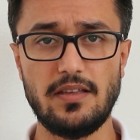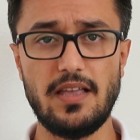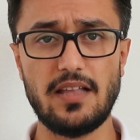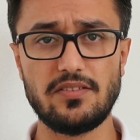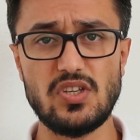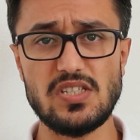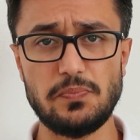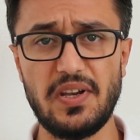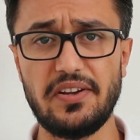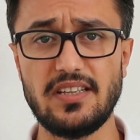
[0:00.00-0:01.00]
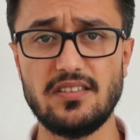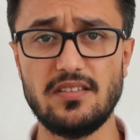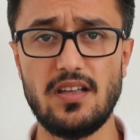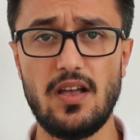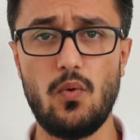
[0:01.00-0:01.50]
Yeah, this period
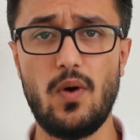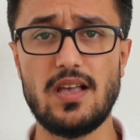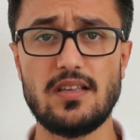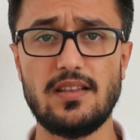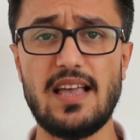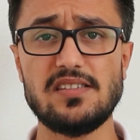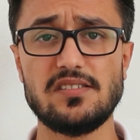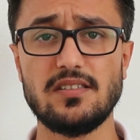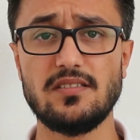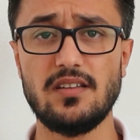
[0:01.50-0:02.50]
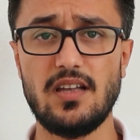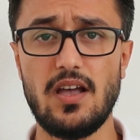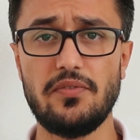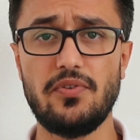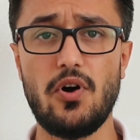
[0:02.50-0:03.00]
lasted
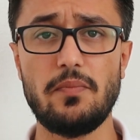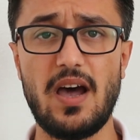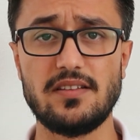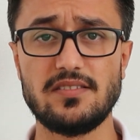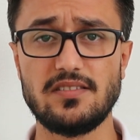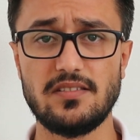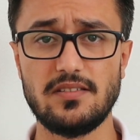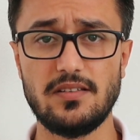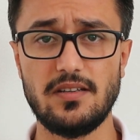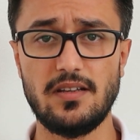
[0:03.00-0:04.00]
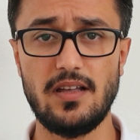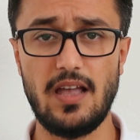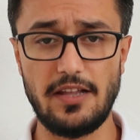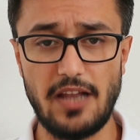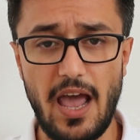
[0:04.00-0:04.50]
4 months.
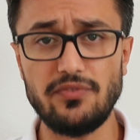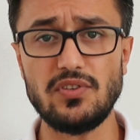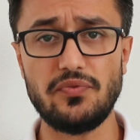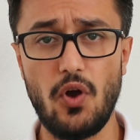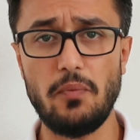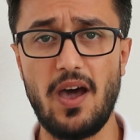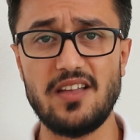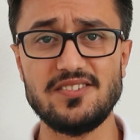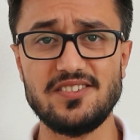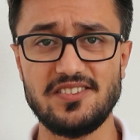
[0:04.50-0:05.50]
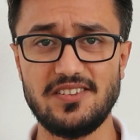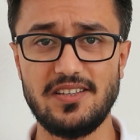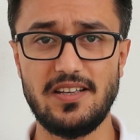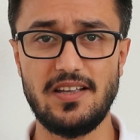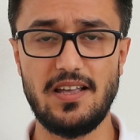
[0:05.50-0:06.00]
And after 4 months,
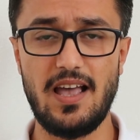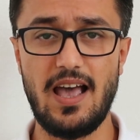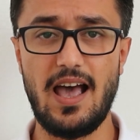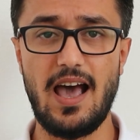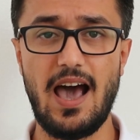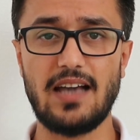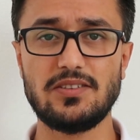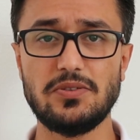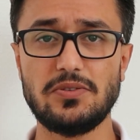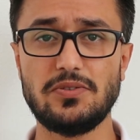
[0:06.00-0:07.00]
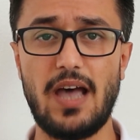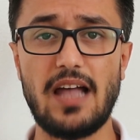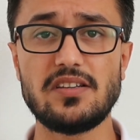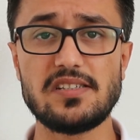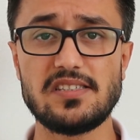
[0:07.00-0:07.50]
I could
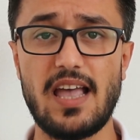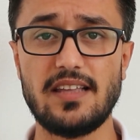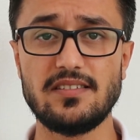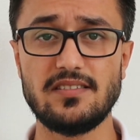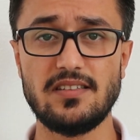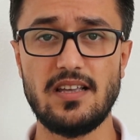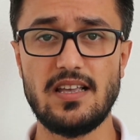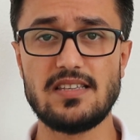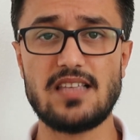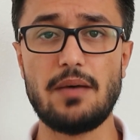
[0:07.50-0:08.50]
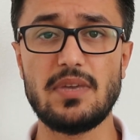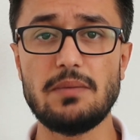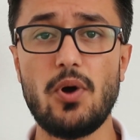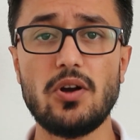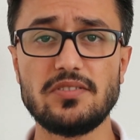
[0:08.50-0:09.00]
understand some
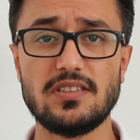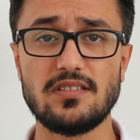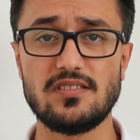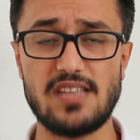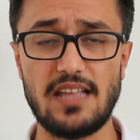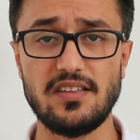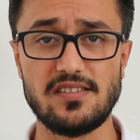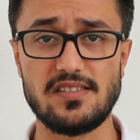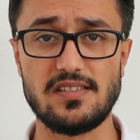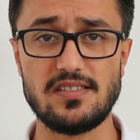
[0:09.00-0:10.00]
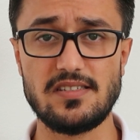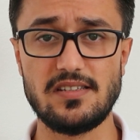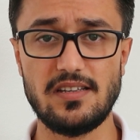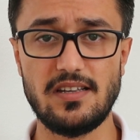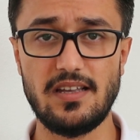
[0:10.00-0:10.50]
important sentences
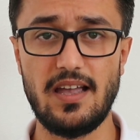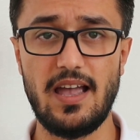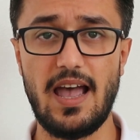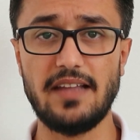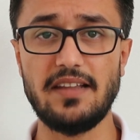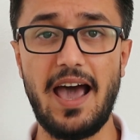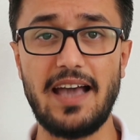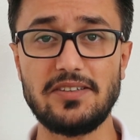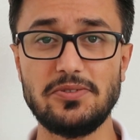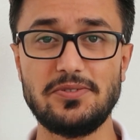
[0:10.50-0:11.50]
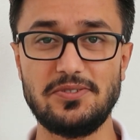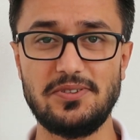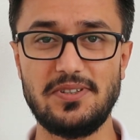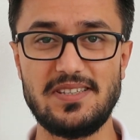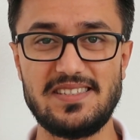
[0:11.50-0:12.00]
and I could
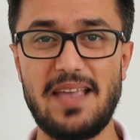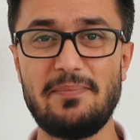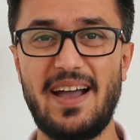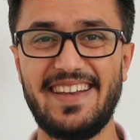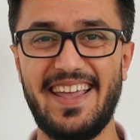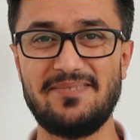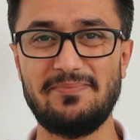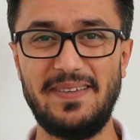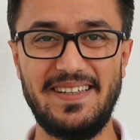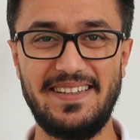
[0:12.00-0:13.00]
say my name.